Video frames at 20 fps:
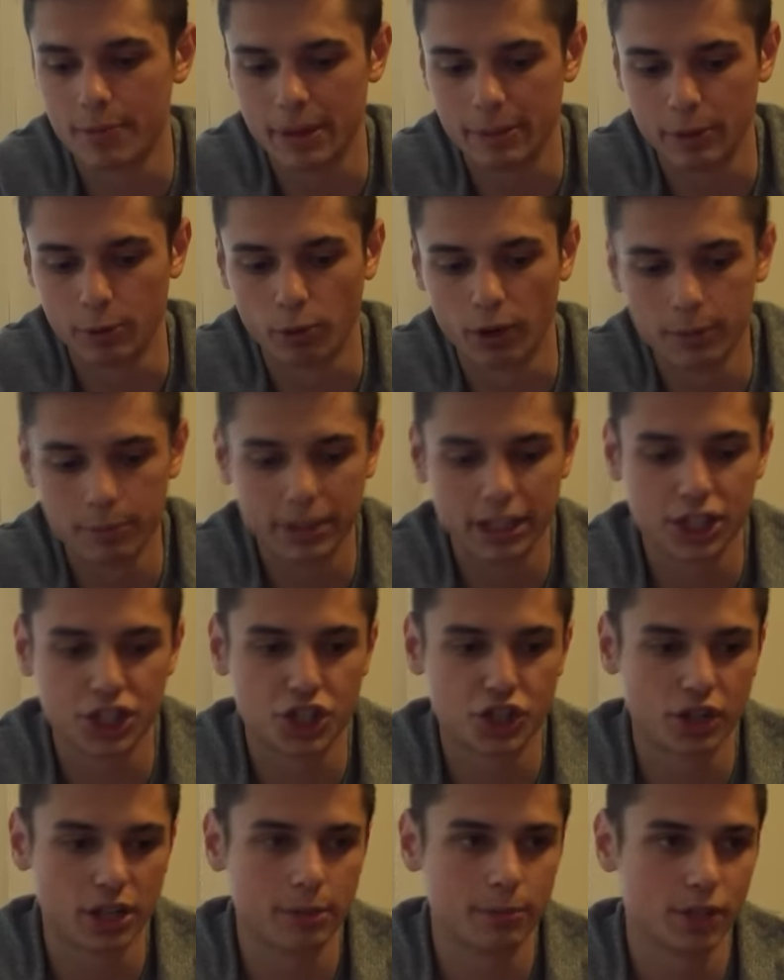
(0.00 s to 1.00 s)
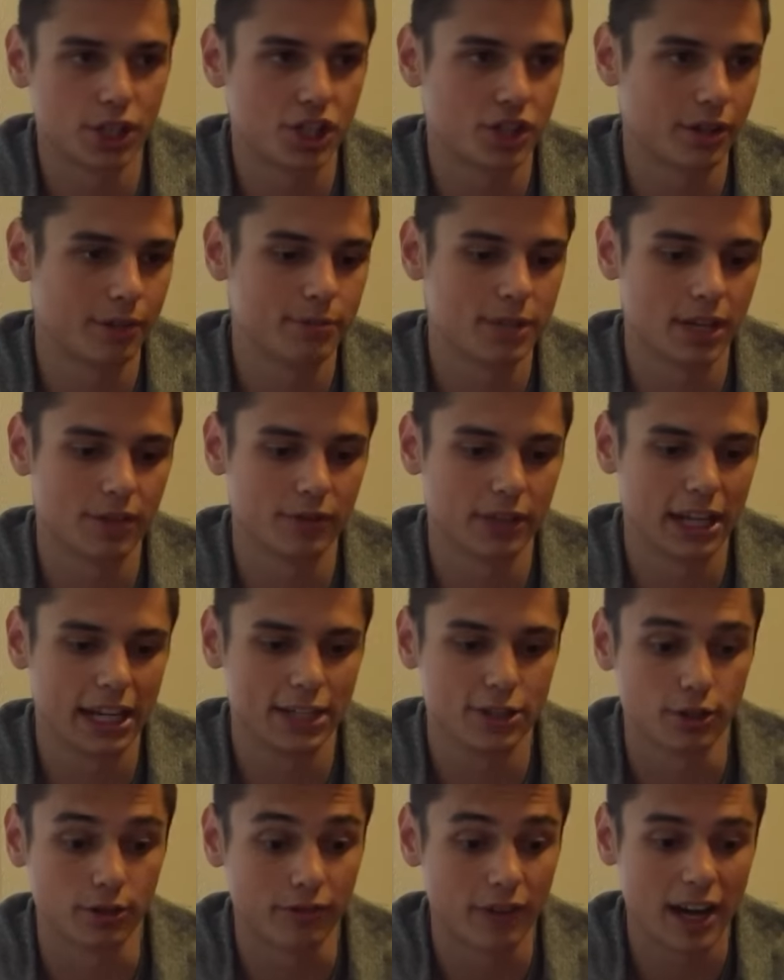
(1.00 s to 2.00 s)
maybe one big streamer streams every day
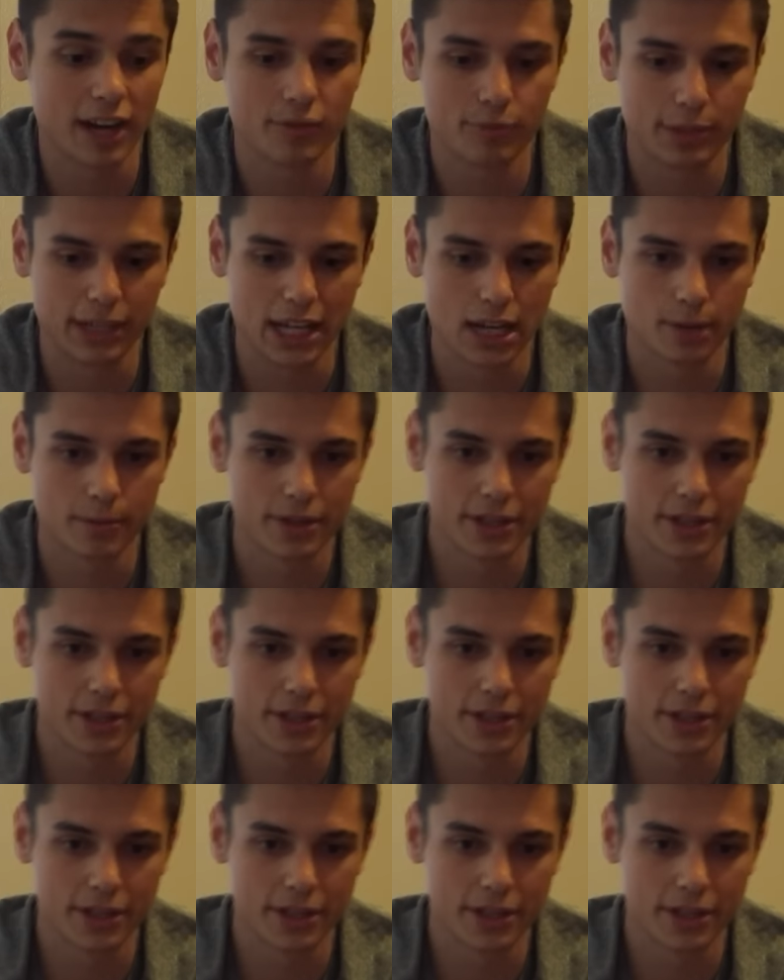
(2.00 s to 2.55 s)
till 5 p.m.